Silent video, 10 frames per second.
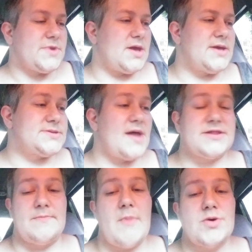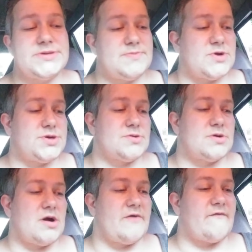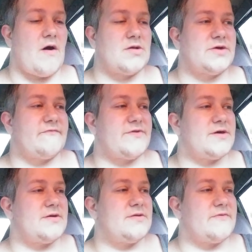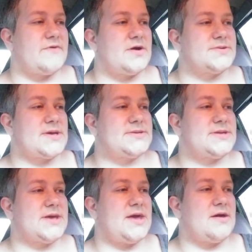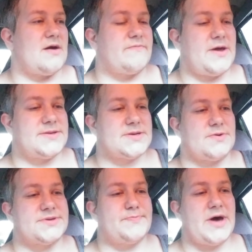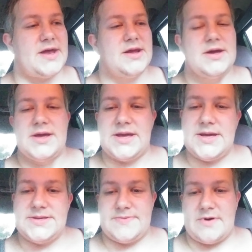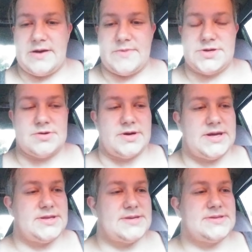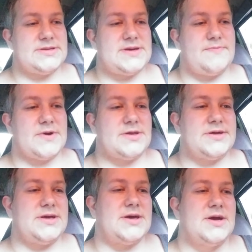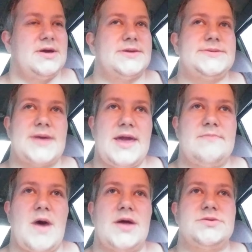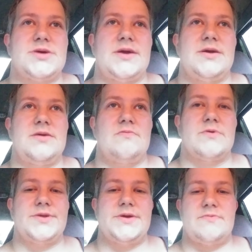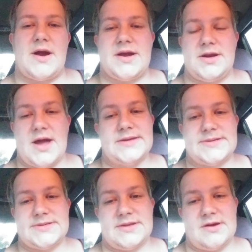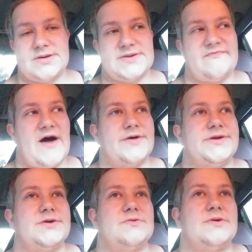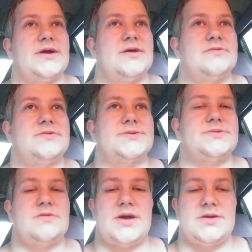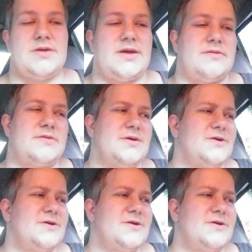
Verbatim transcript: he's not the most mature of all of the, the figures. That's the King of Pentacles, but he is very mature. He doesn't typically say much. He really recognizes that there's a value in just in, in